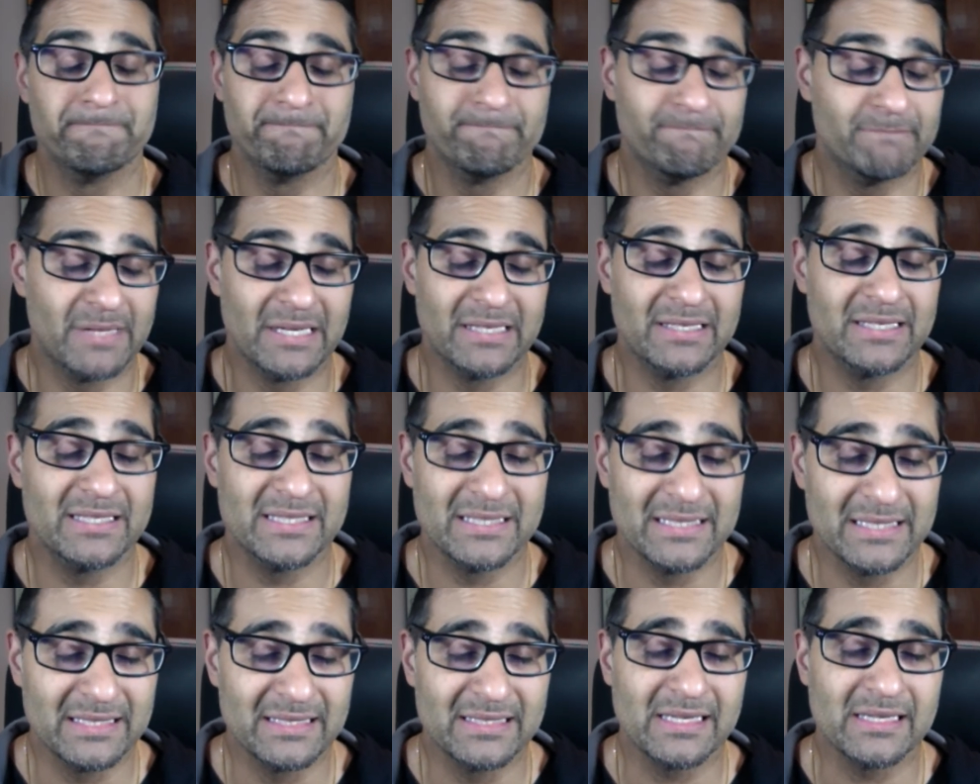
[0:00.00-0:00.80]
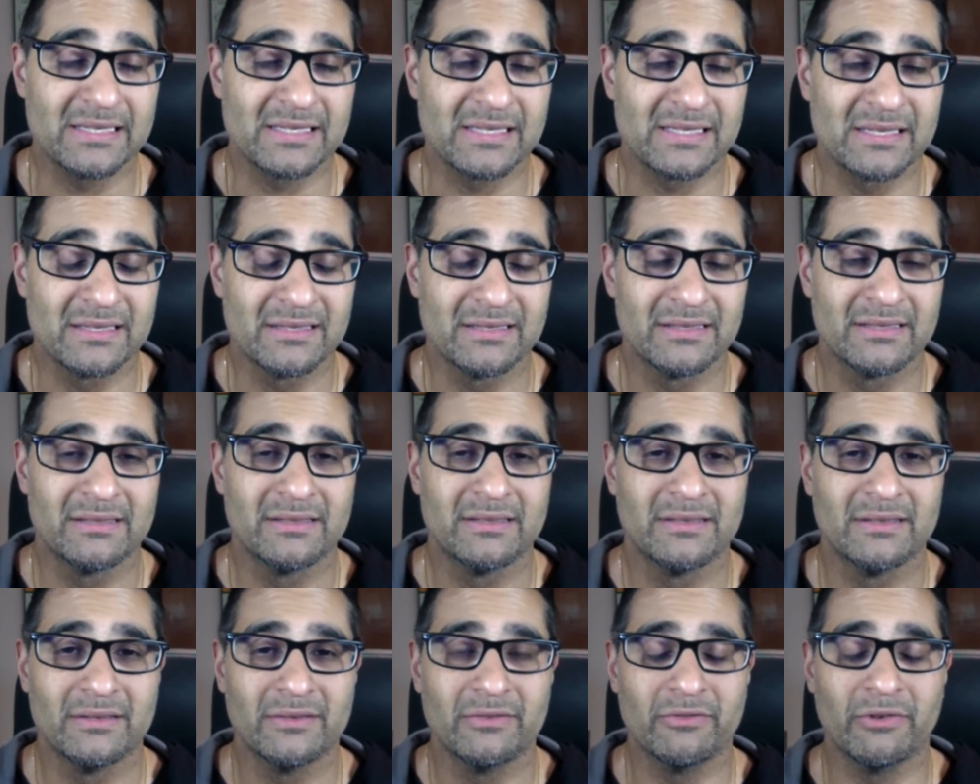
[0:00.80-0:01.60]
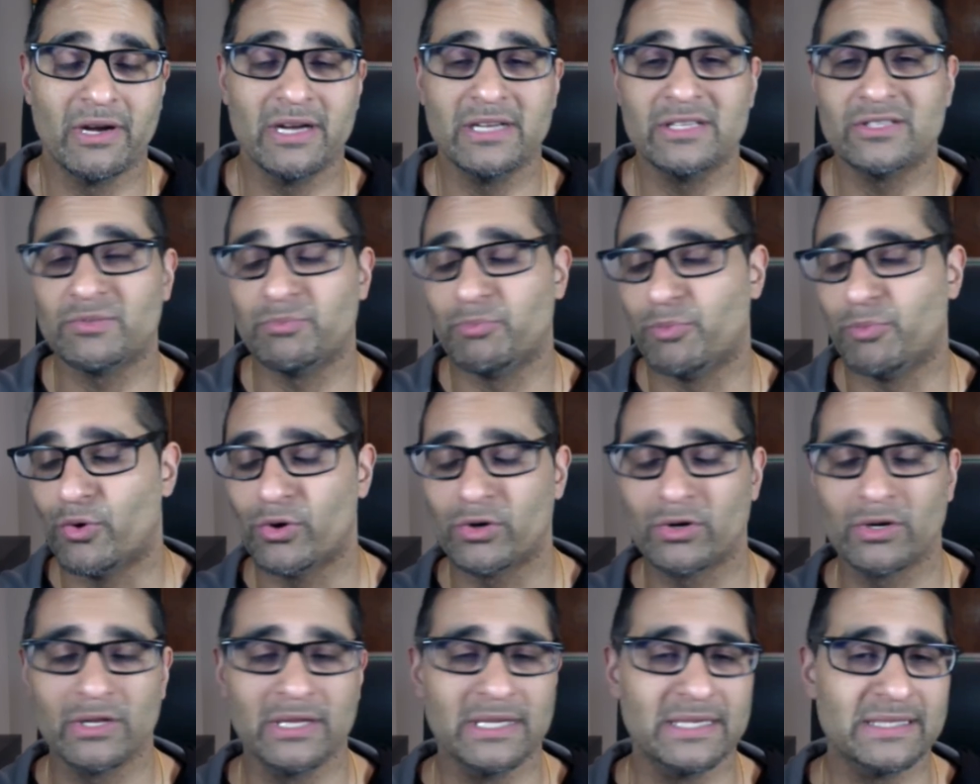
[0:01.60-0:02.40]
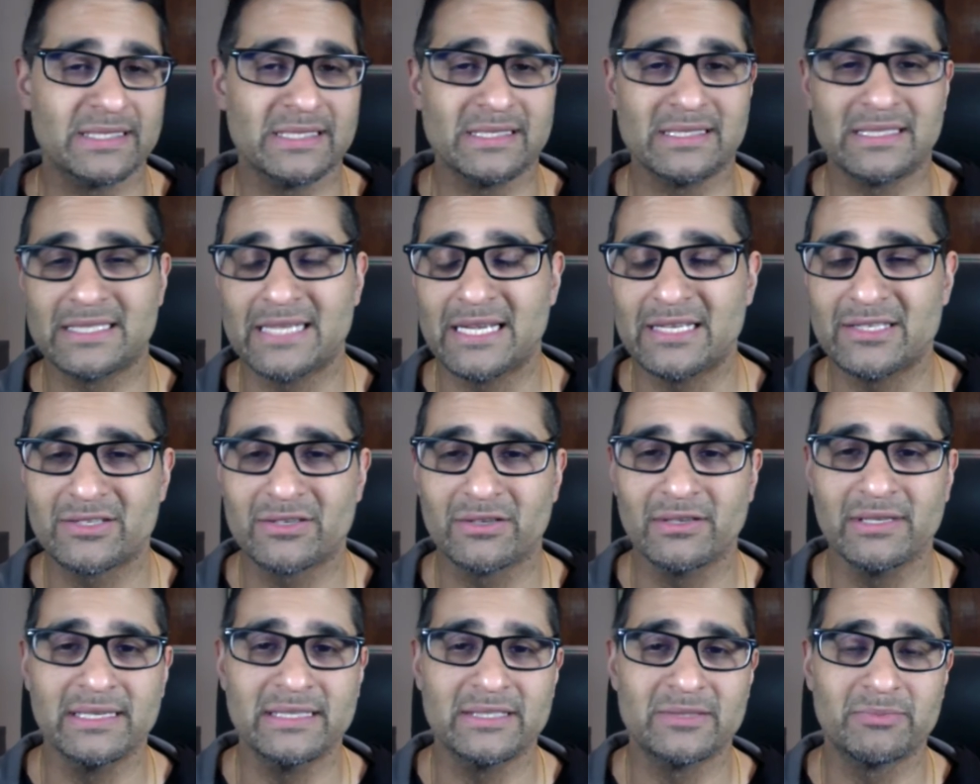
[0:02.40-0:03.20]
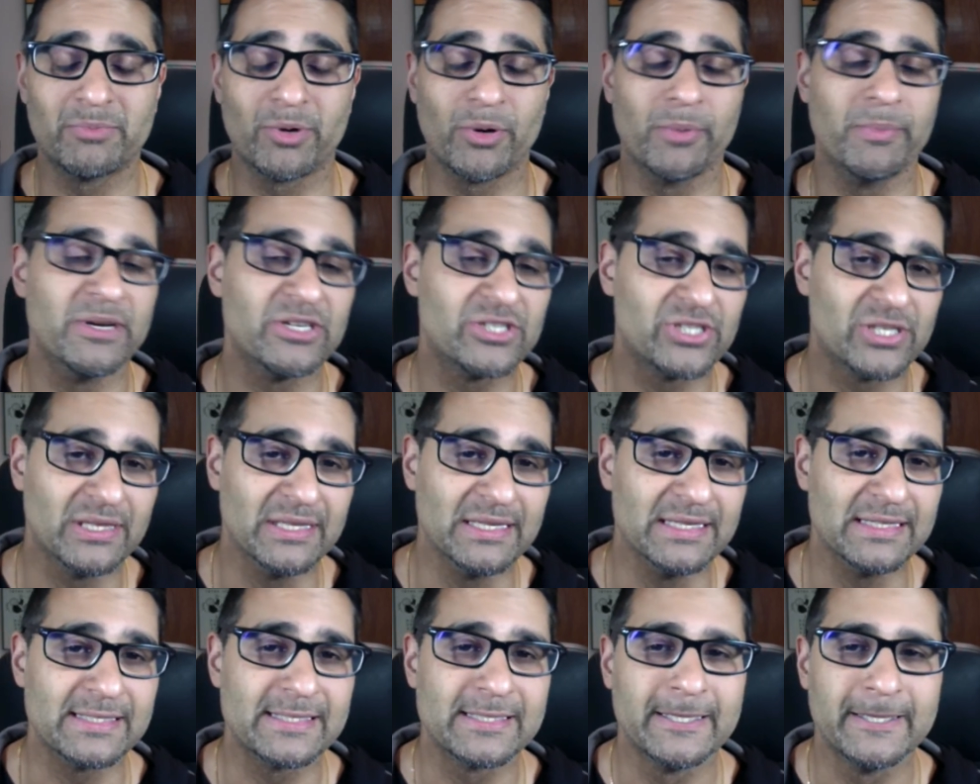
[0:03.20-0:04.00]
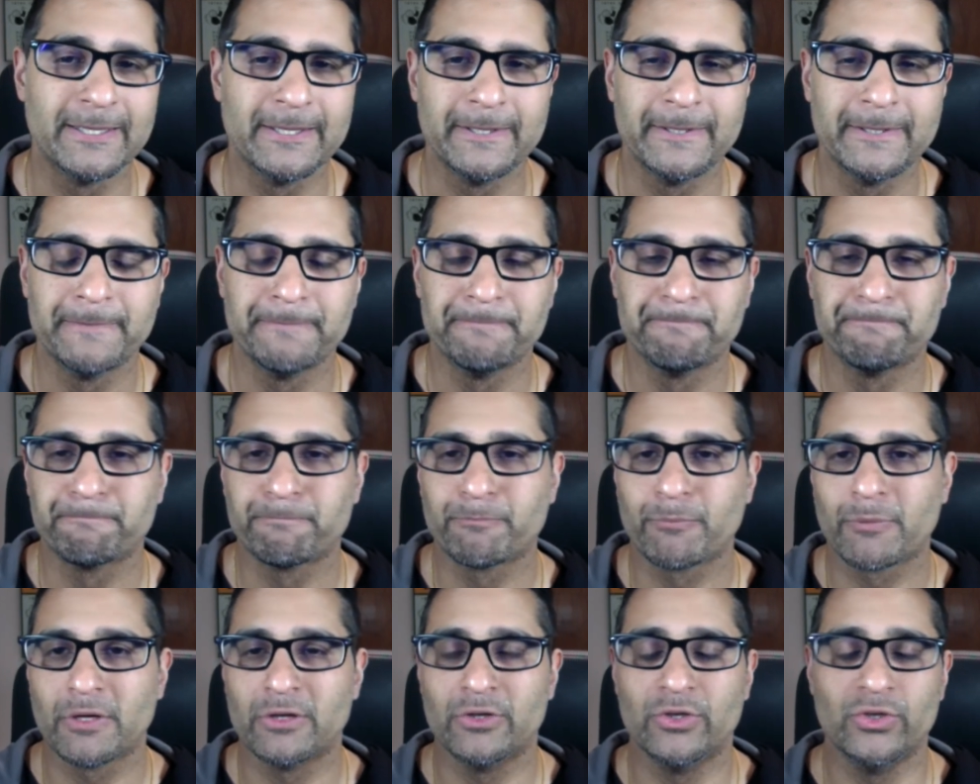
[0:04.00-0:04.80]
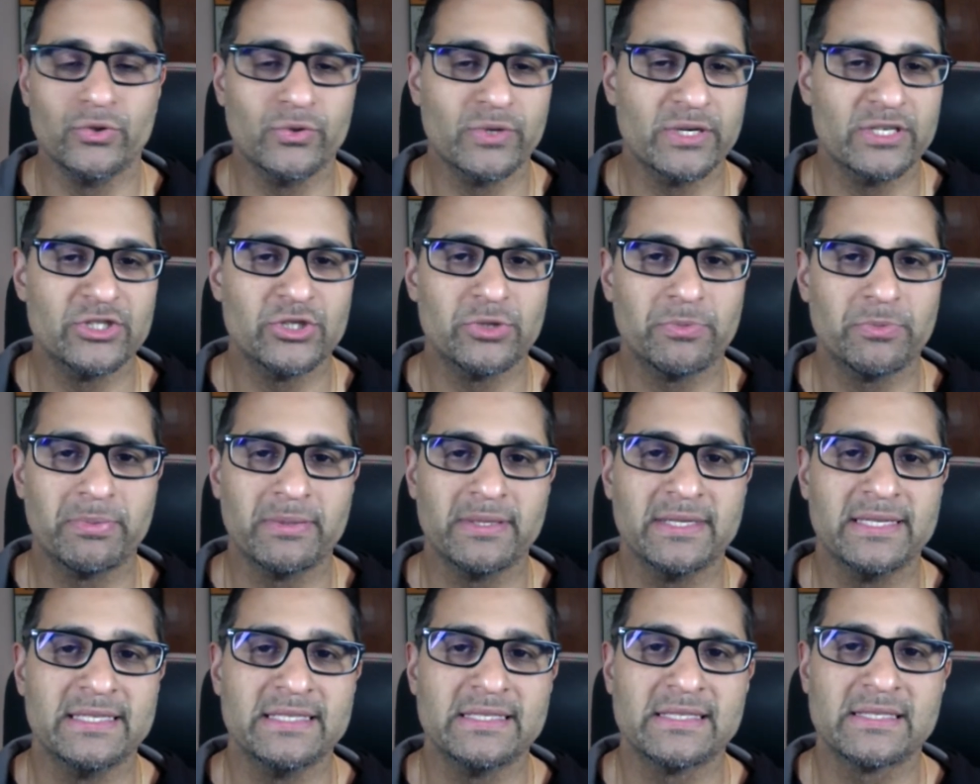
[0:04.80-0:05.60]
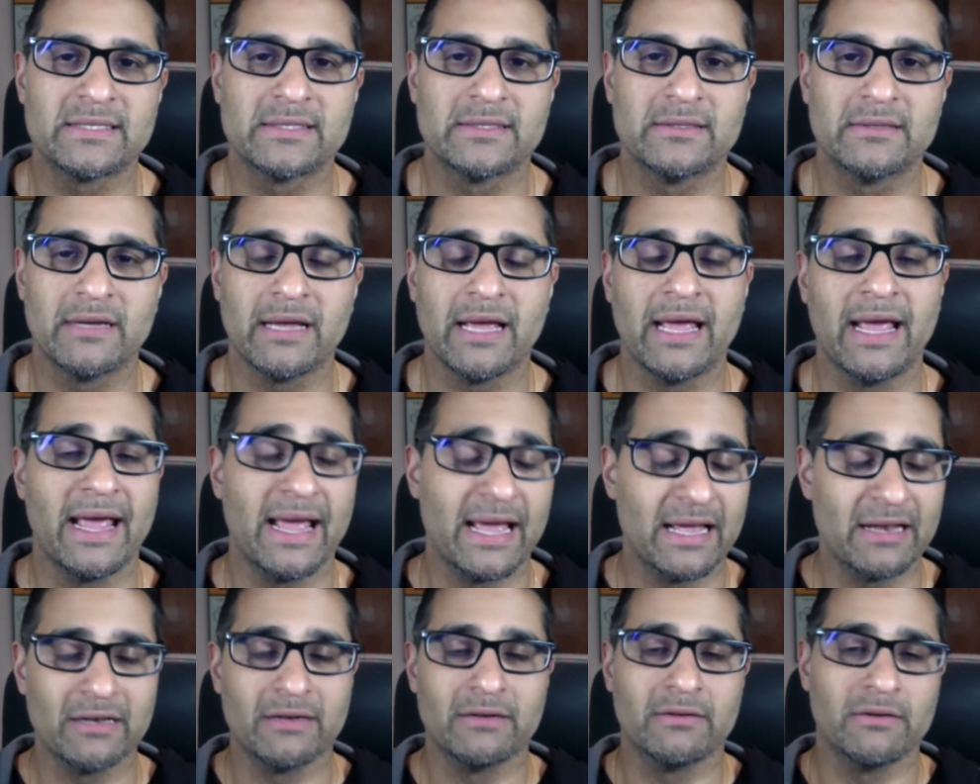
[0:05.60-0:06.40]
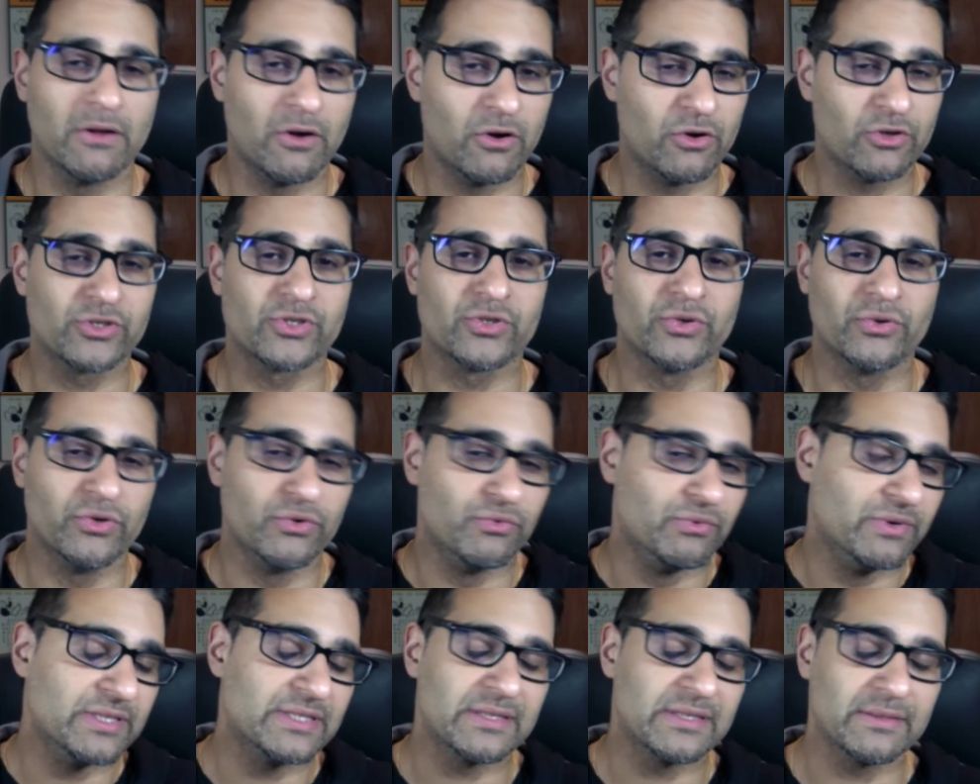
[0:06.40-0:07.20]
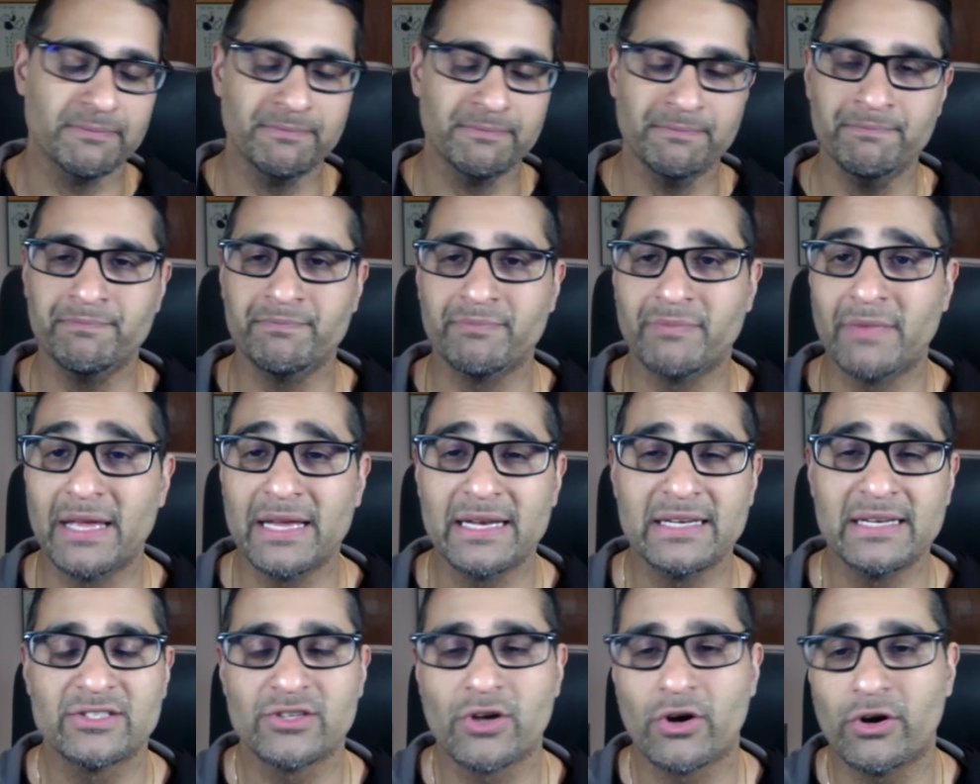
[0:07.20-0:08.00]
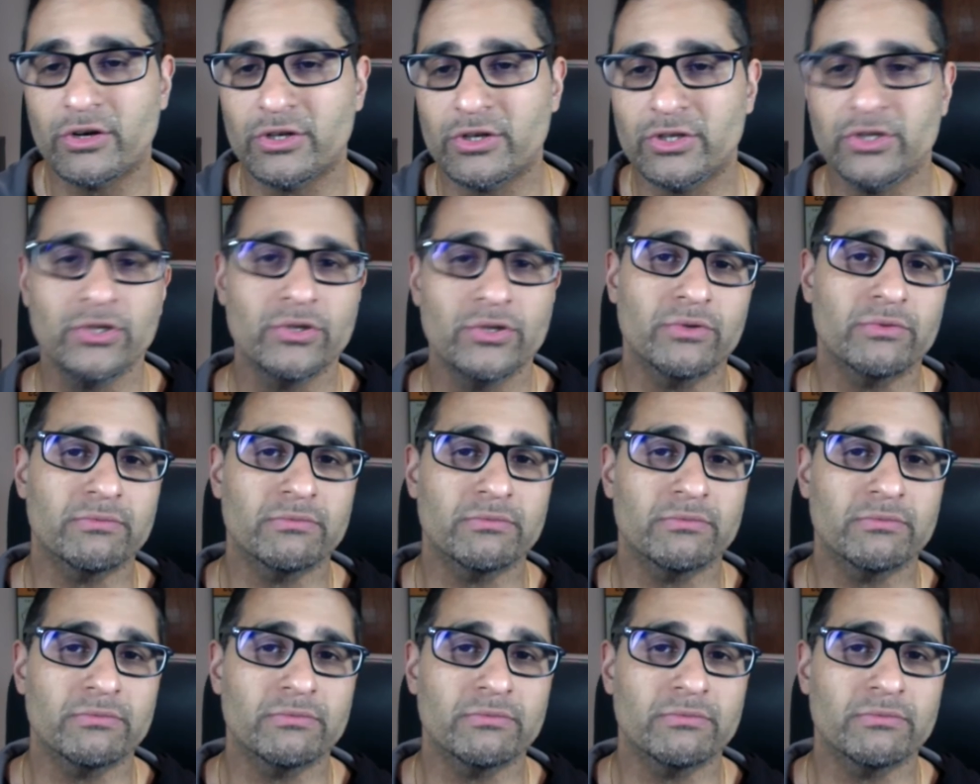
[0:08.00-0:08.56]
That doesn't exist, right? It's borderless, it's censorless, permissionless. Do as you please. And also the risk then is on you.